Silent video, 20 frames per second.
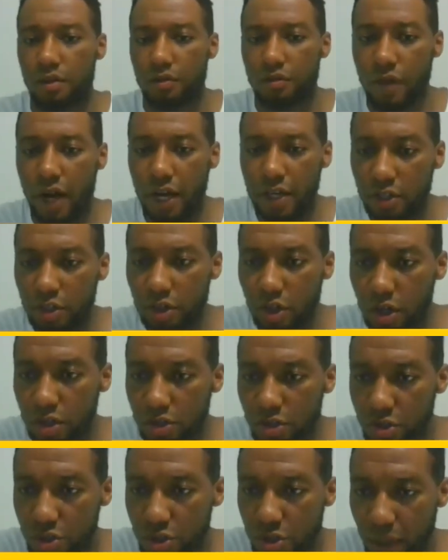Right, you lot
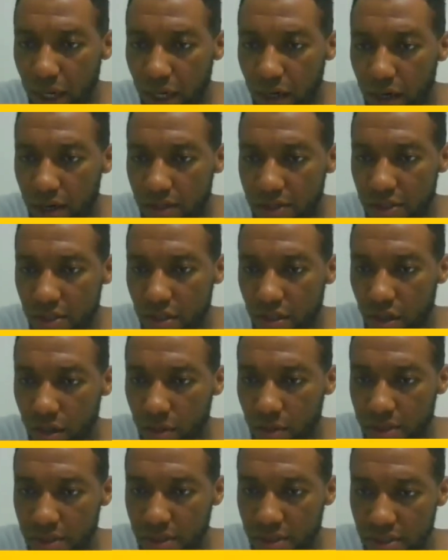on YouTube, I can't see the
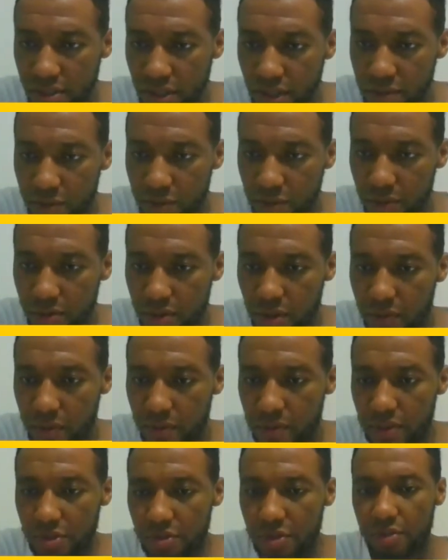comments because something's popped up
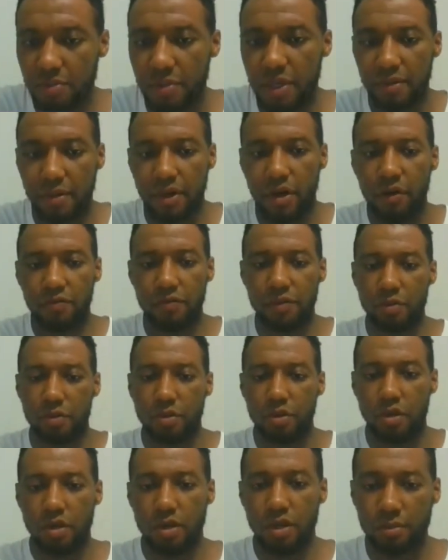on my screen. But anyway, hopefully it
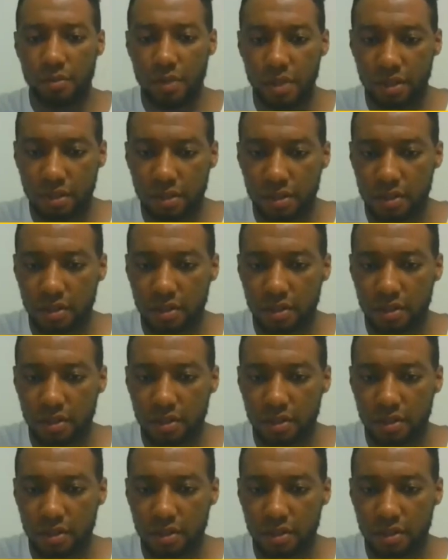will go in a minute.